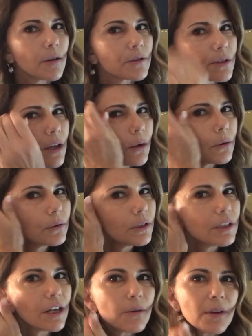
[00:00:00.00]
So,
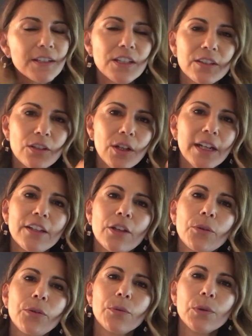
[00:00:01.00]
you know, I just thought I'd
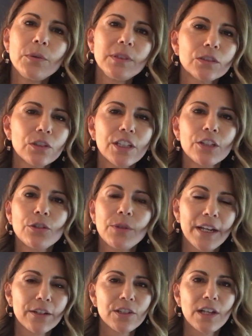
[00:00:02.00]
go through and look at new
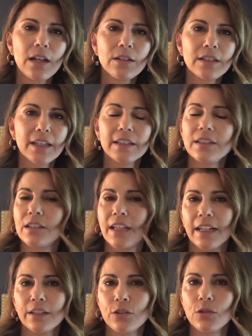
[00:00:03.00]
hairstyles,
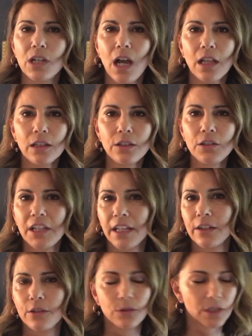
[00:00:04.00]
get a new color, get
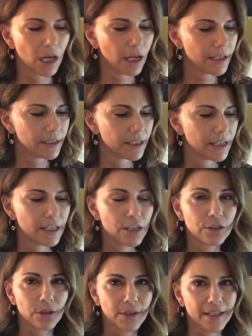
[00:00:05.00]
a new cut.
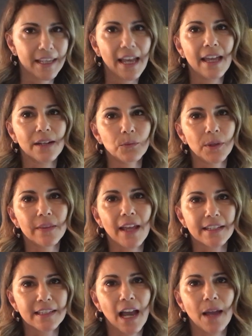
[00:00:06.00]
So again, when
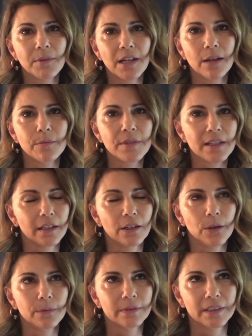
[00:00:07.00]
that time comes, and
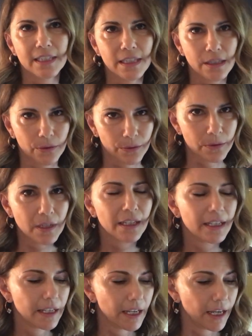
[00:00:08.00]
hopefully soon,
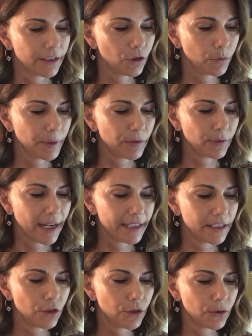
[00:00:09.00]
you'll be
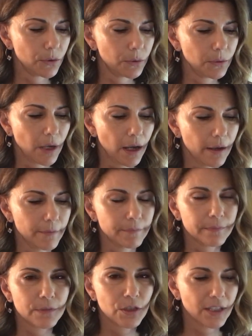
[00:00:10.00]
ready to
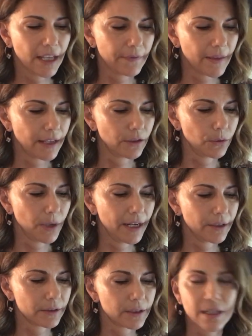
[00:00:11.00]
get that new
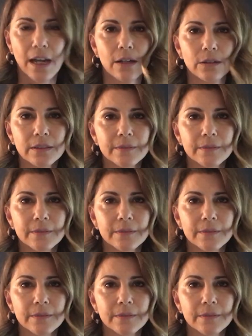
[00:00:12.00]
hairstyle.